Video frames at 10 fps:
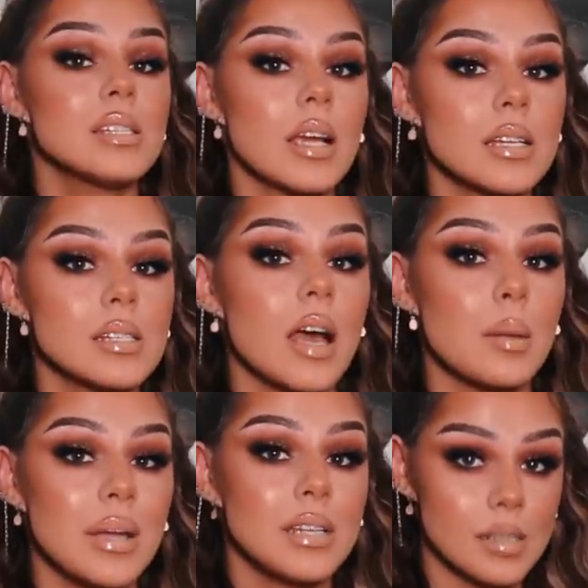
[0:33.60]
stuck inside
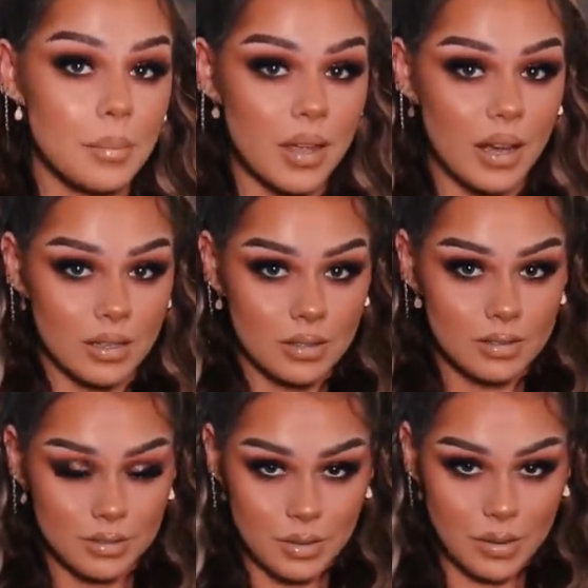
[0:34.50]
means something,
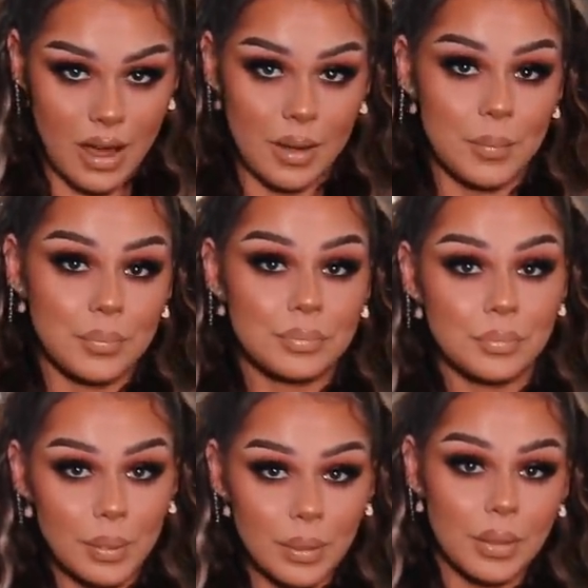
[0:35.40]
okay?
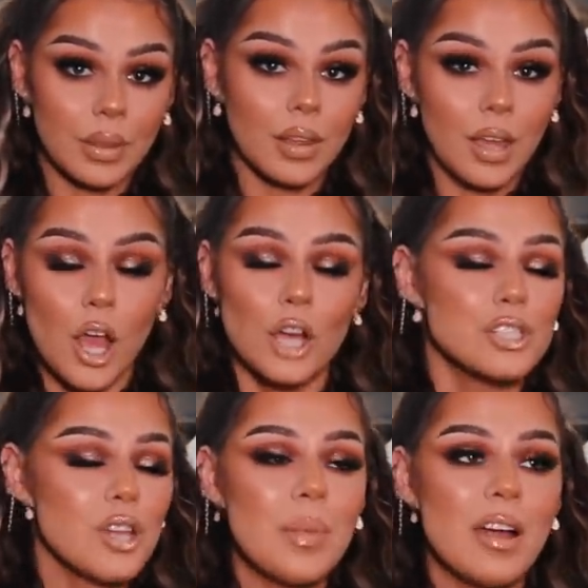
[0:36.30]

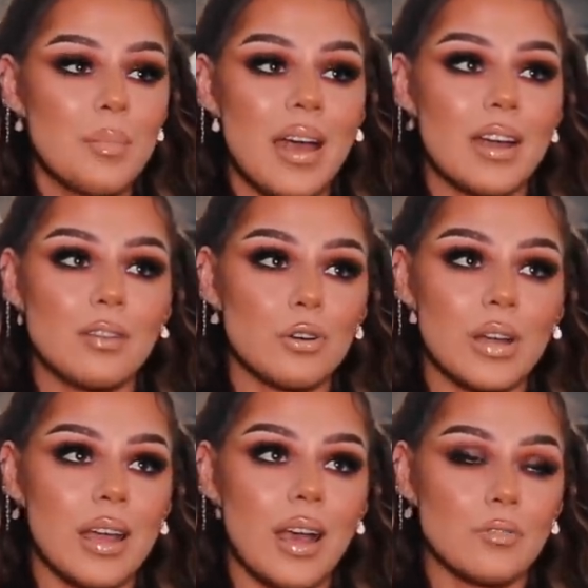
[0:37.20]
Somehow in my head, I've got
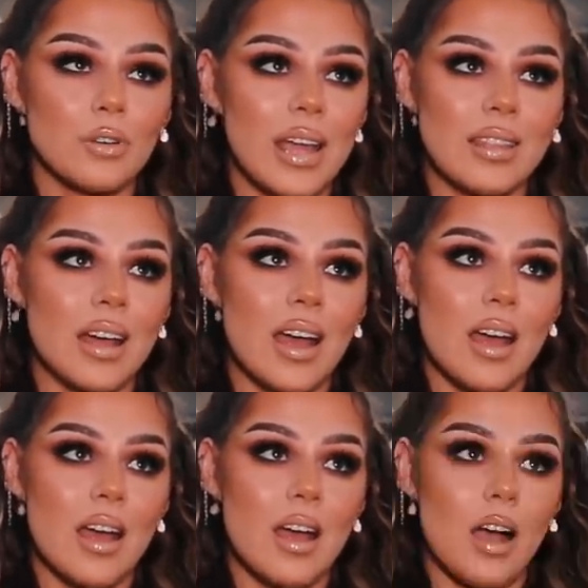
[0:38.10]
it in that
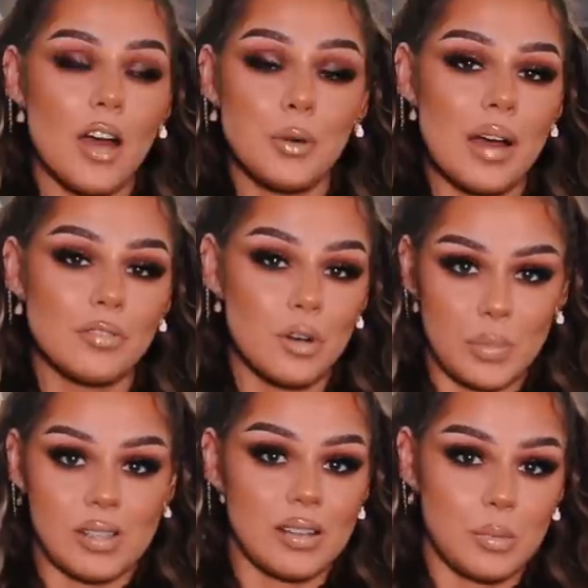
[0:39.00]
I don't have to look
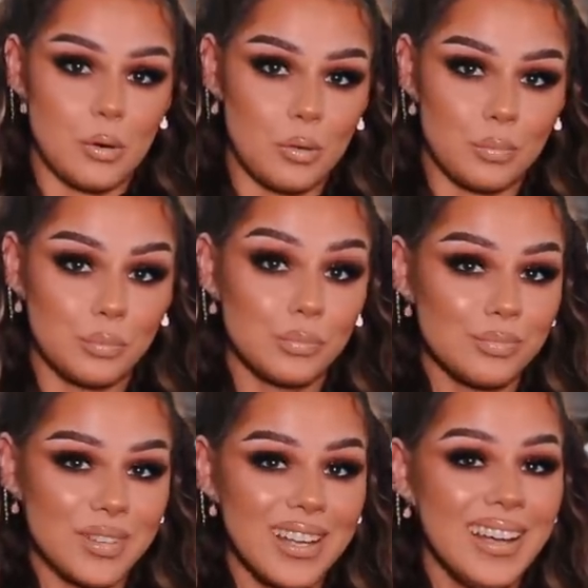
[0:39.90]
presentable.
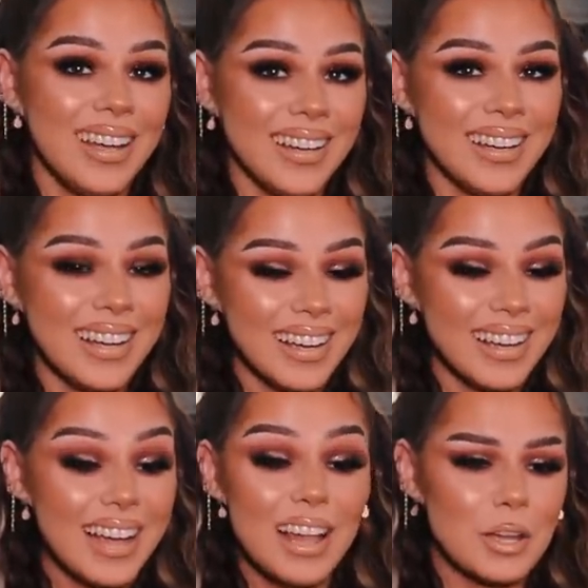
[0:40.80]

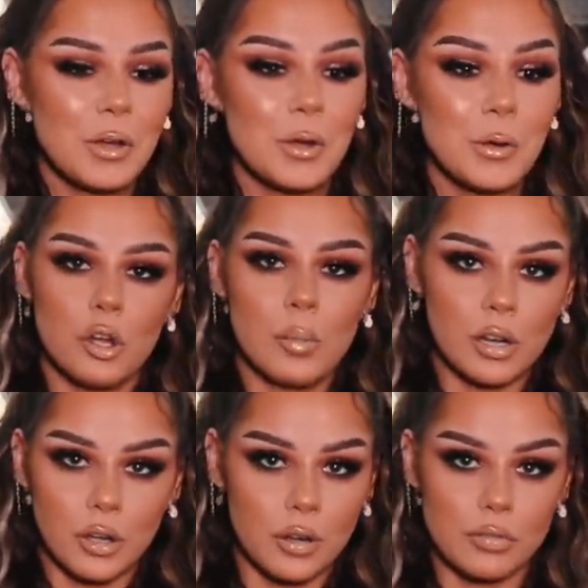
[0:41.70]
Like, who am I
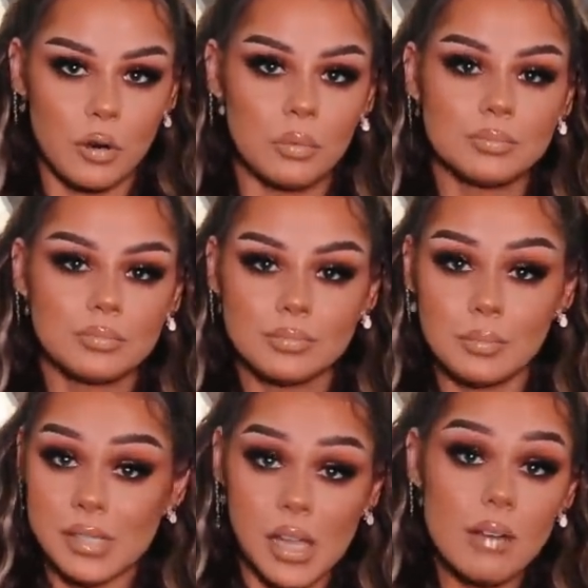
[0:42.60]
looking good for?
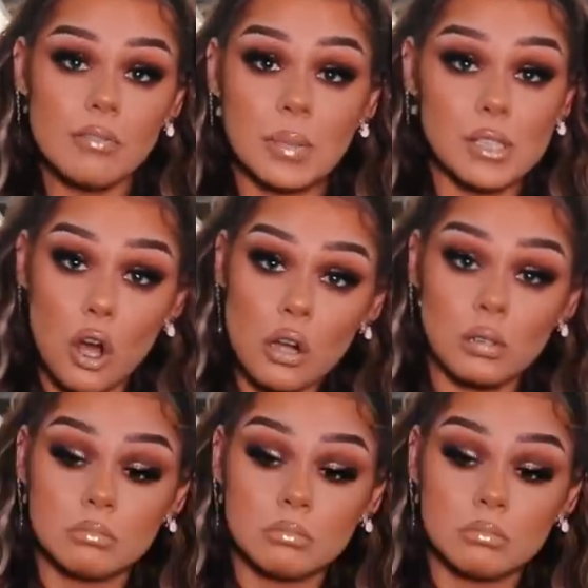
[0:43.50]
Myself? My dog?